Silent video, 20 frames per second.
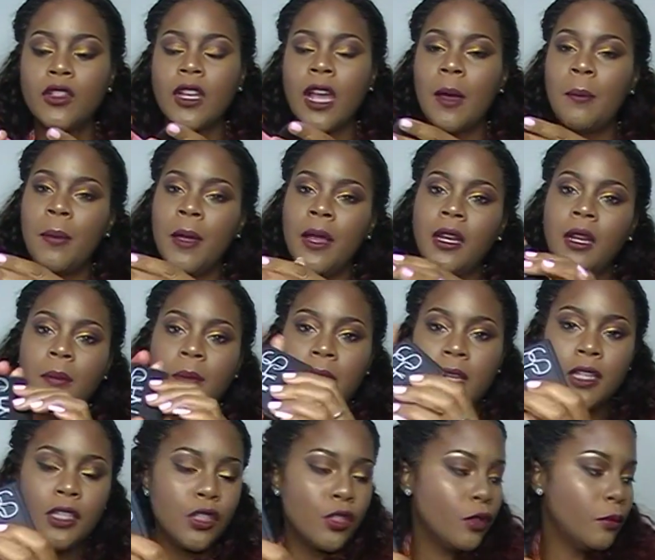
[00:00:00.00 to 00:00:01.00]
So I picked
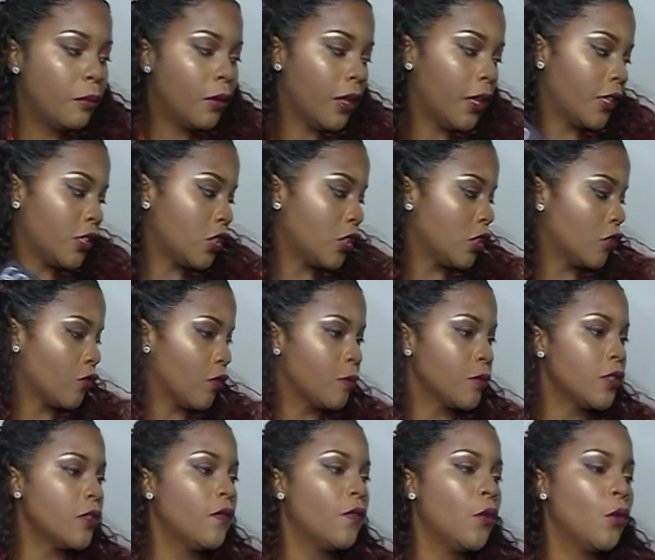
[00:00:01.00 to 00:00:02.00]
up these 2 blushes
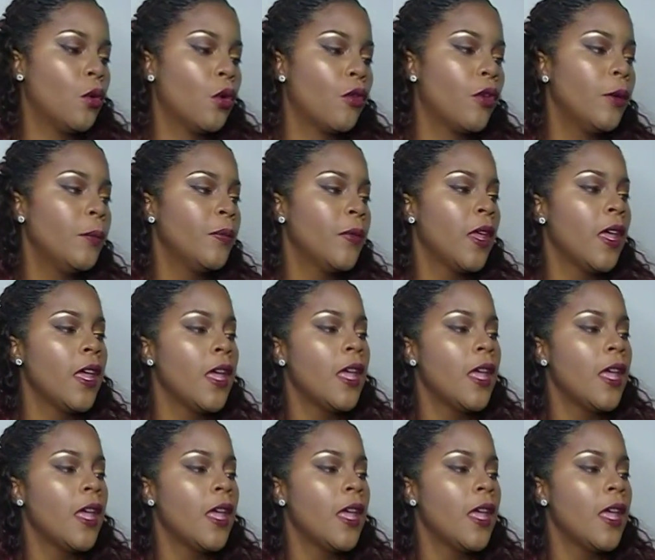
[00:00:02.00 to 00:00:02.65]
from Sephora.